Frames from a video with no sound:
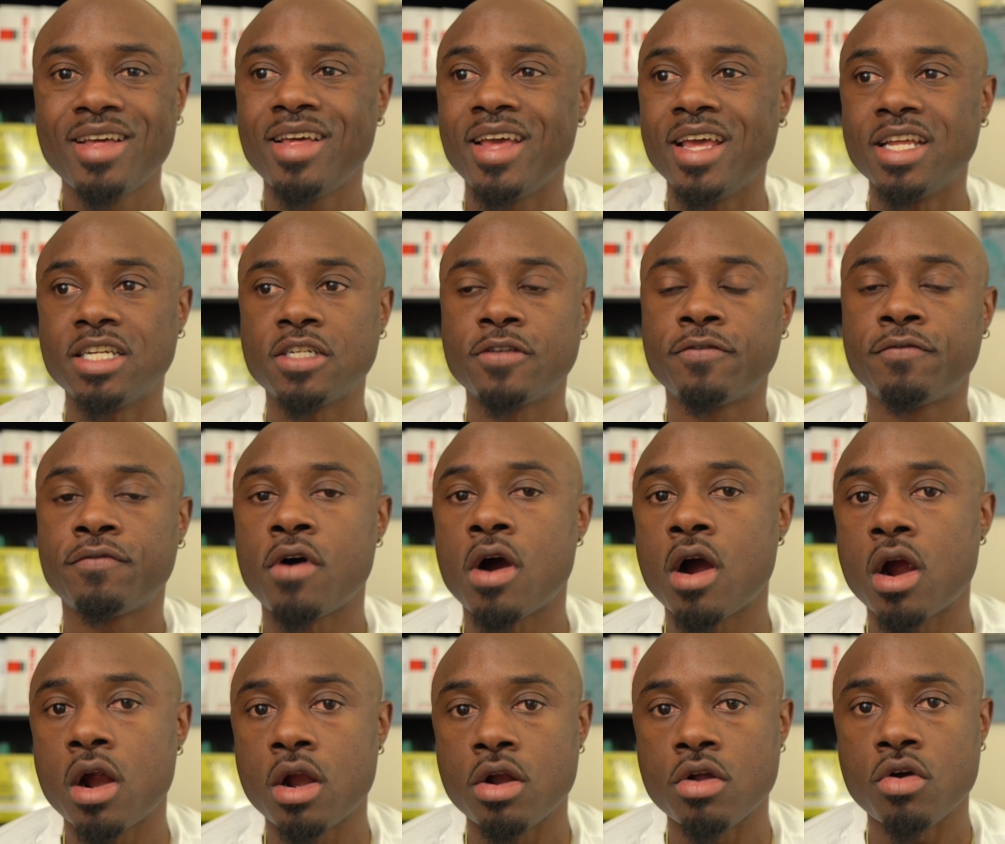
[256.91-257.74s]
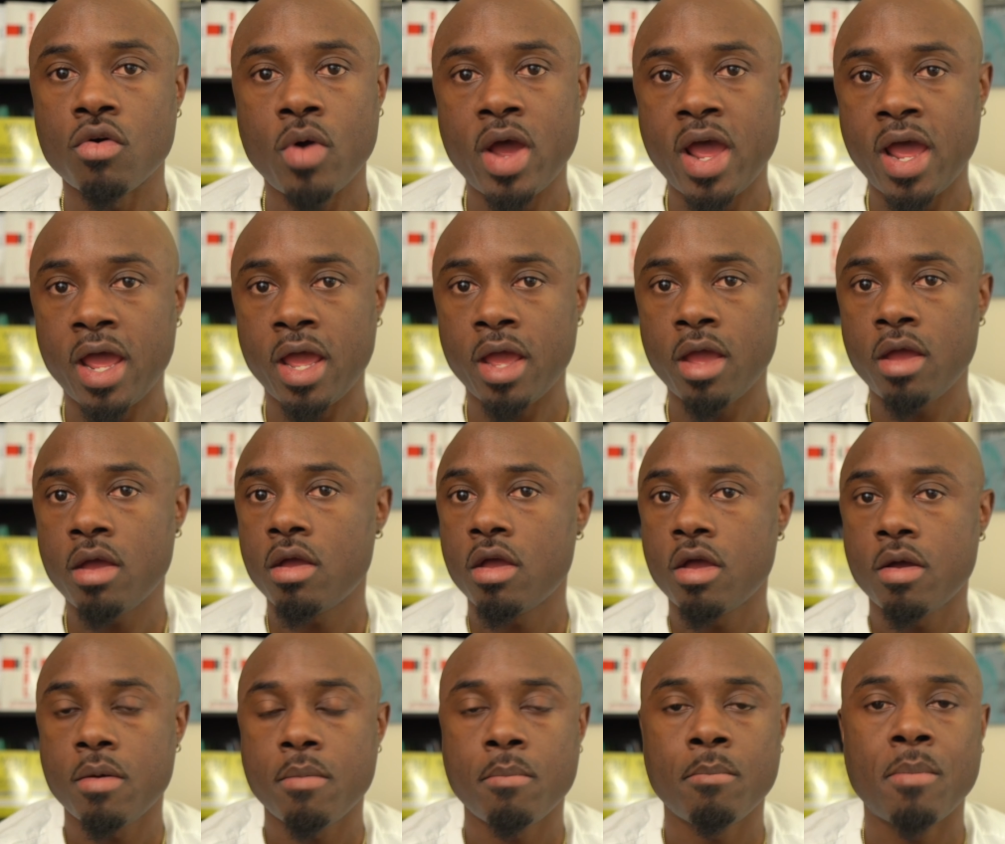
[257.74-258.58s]
it's far and away
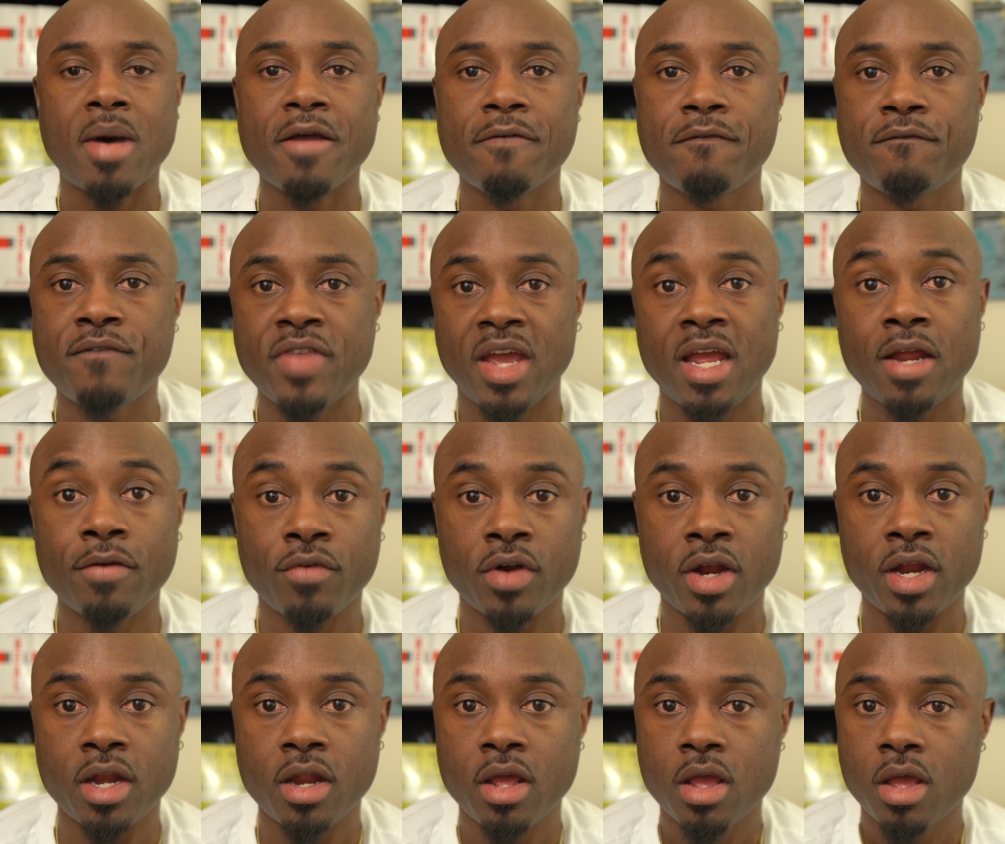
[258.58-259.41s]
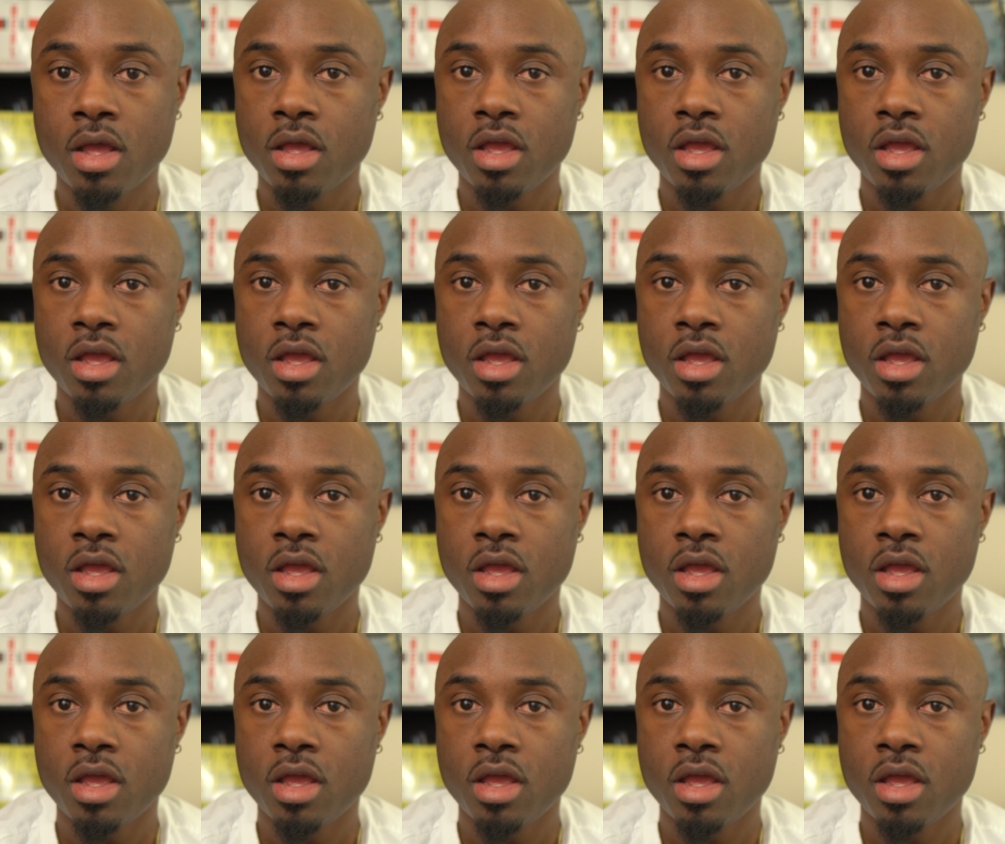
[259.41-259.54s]
my favorite,